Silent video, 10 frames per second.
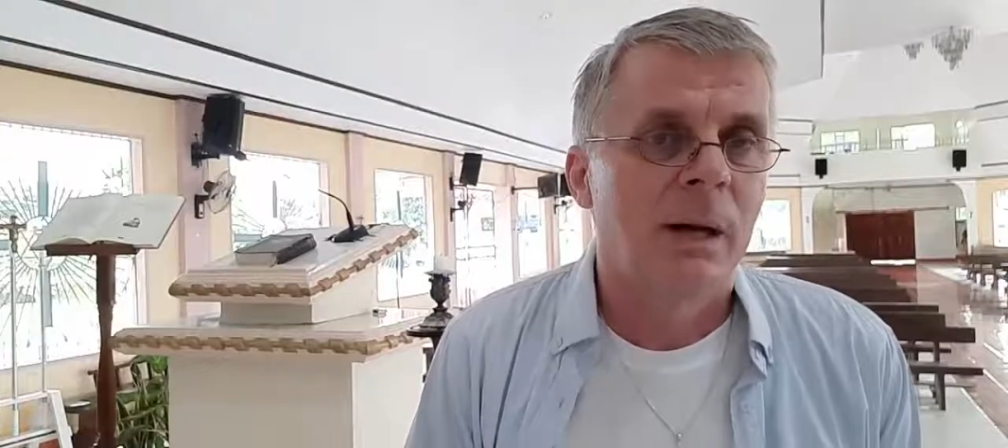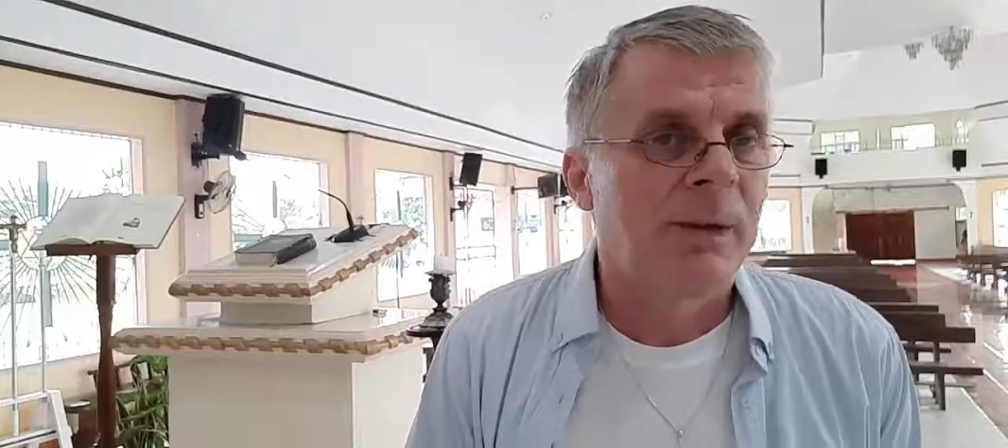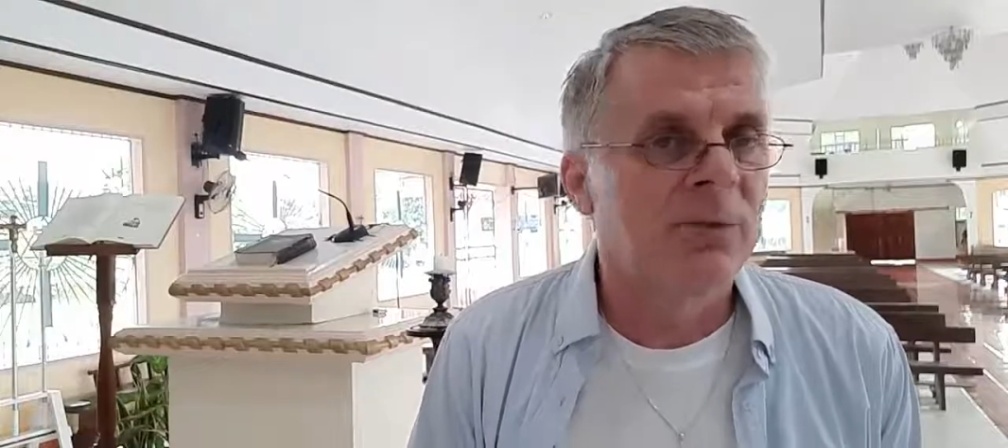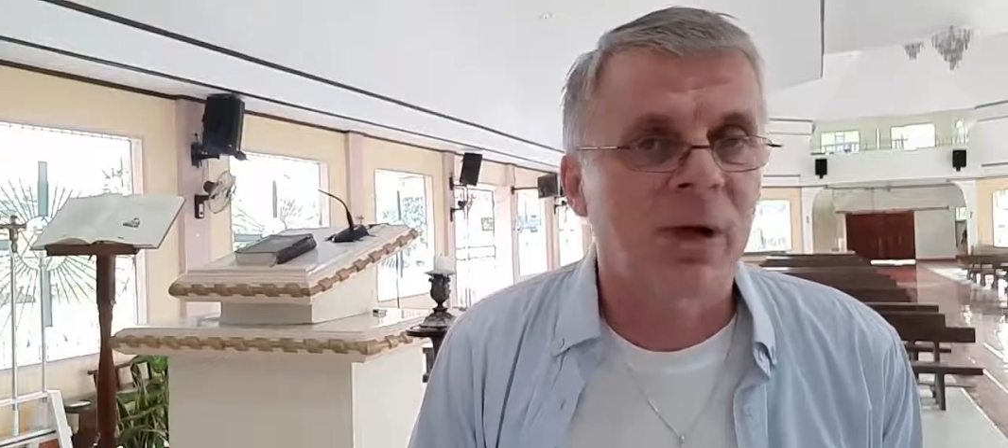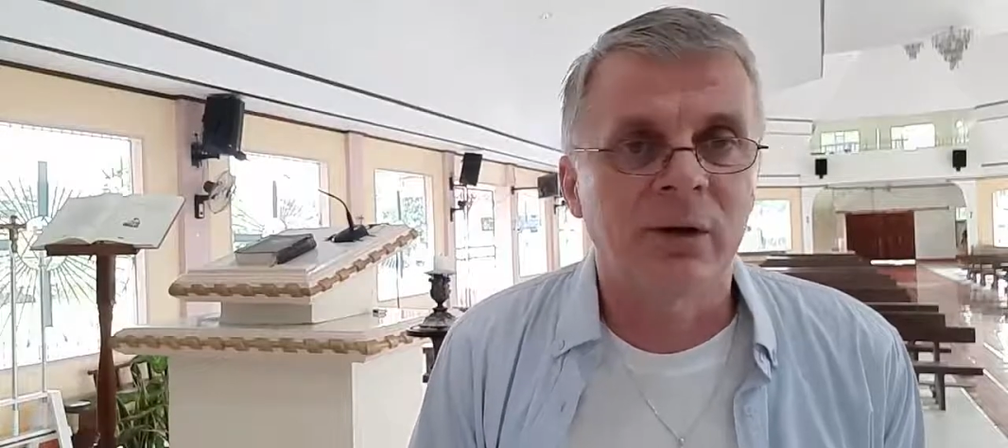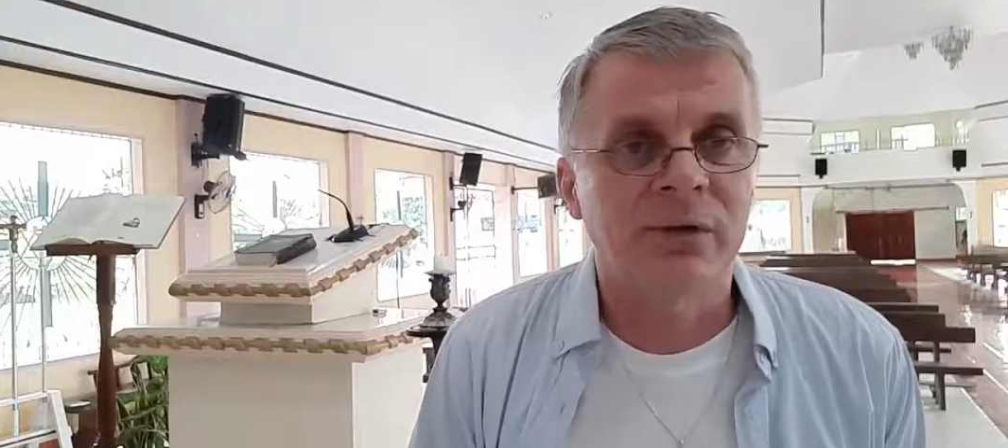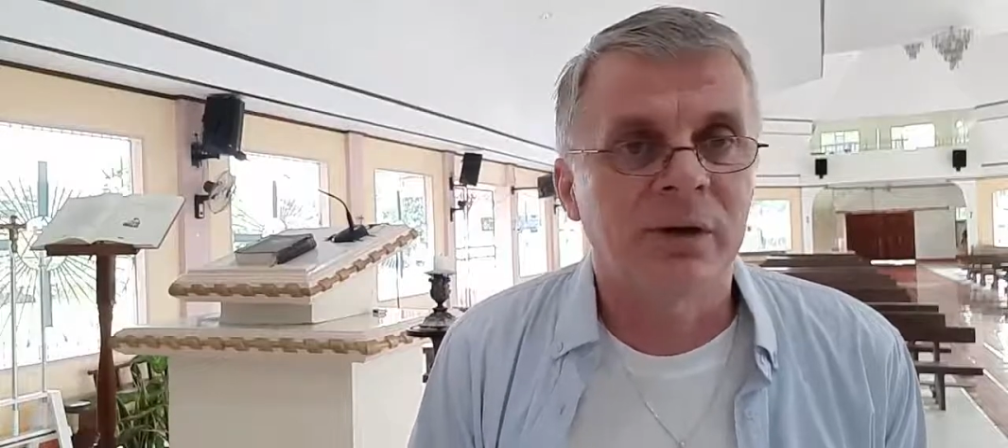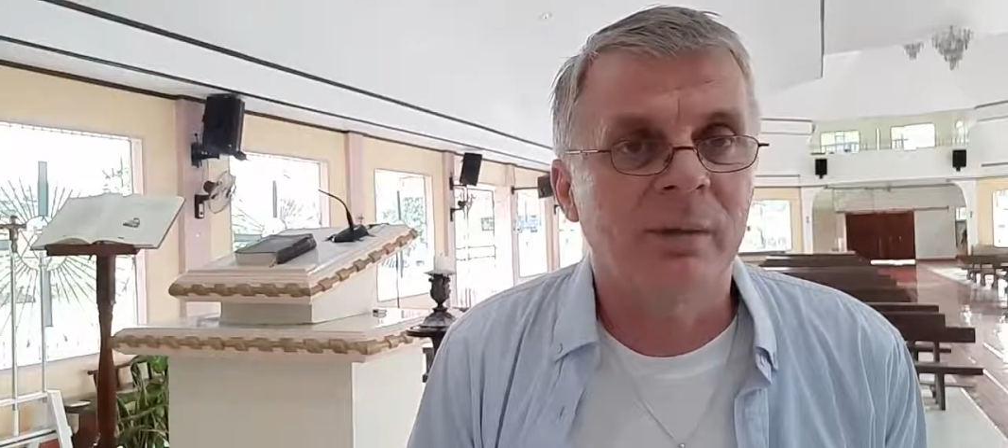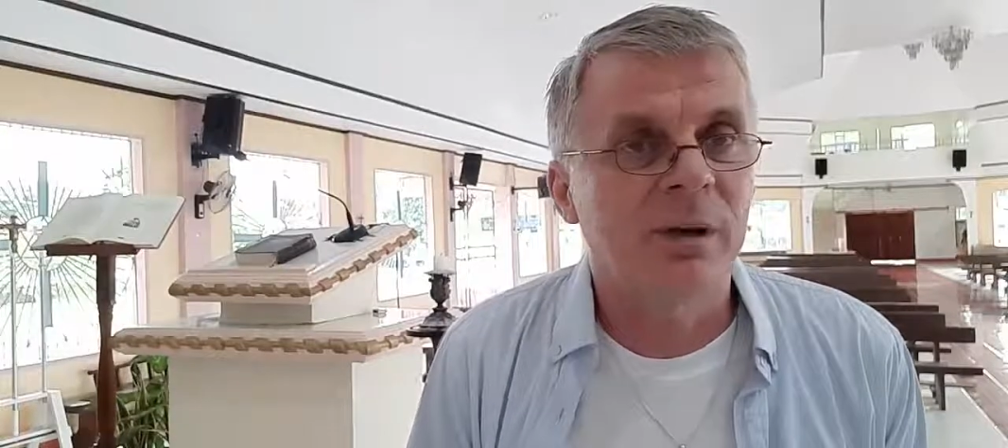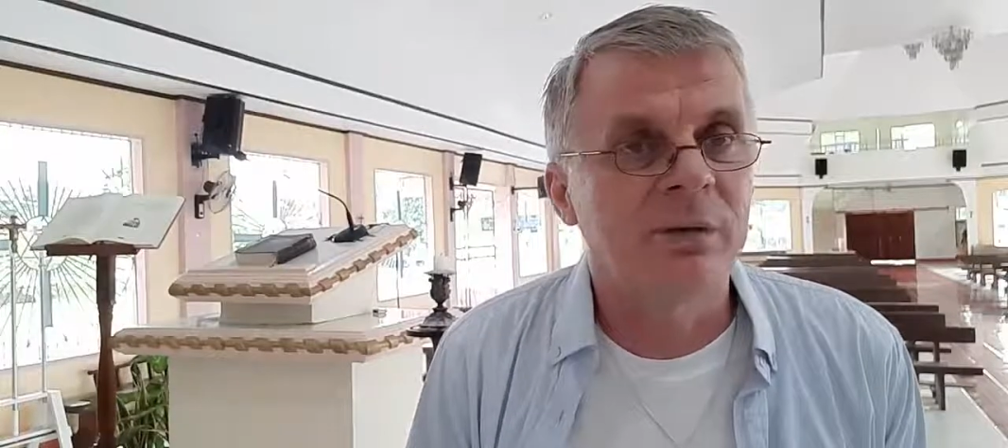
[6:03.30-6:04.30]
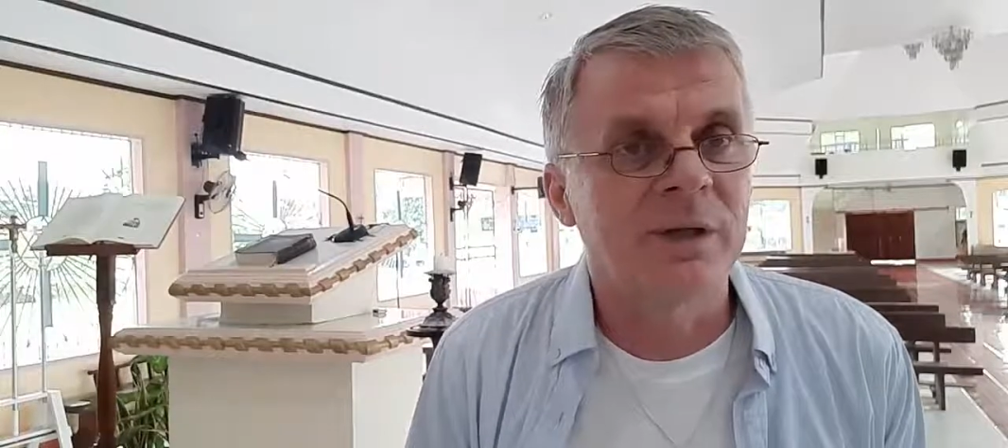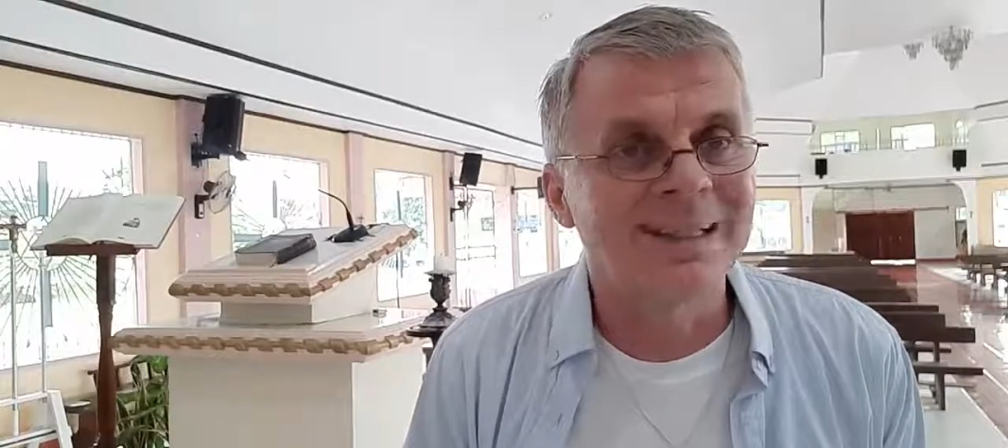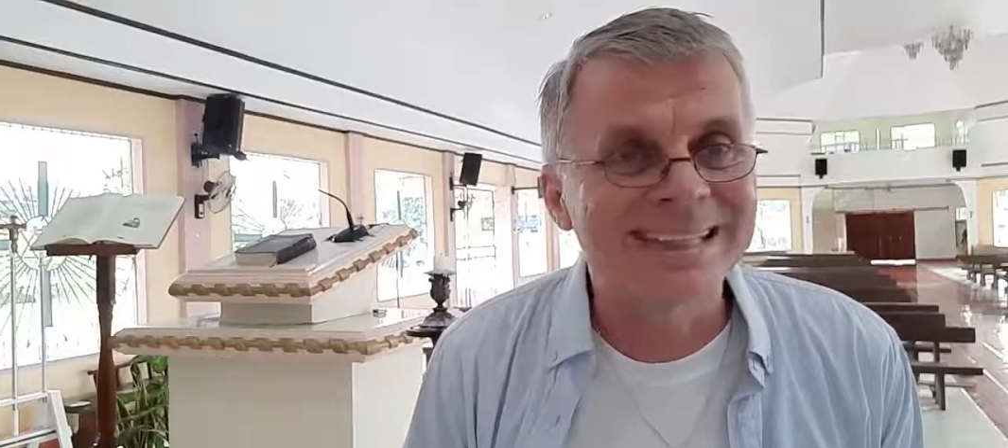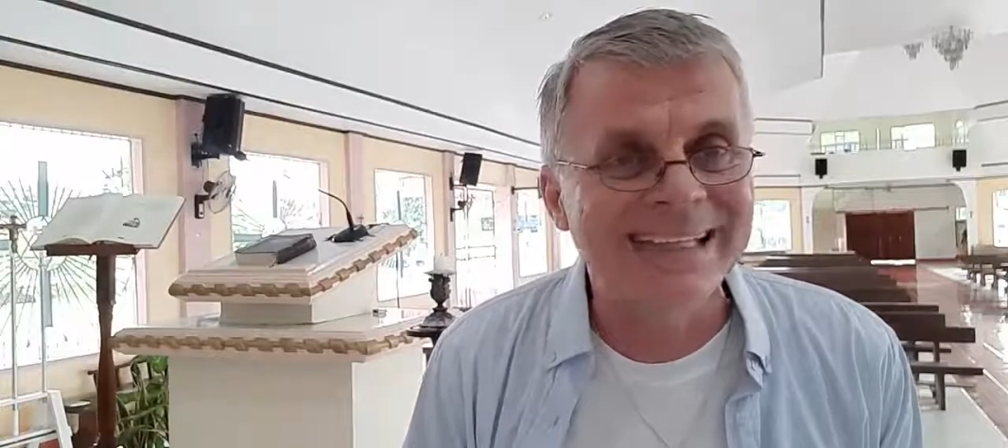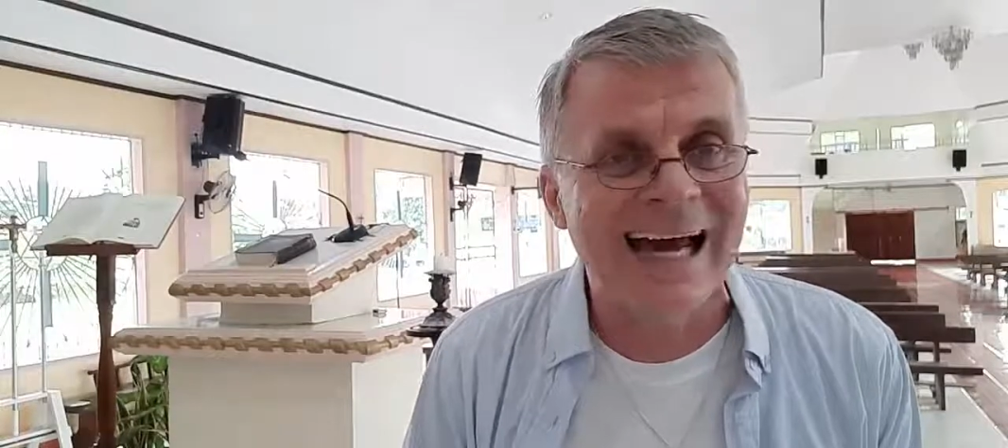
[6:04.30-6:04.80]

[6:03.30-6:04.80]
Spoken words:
But we are not talking about this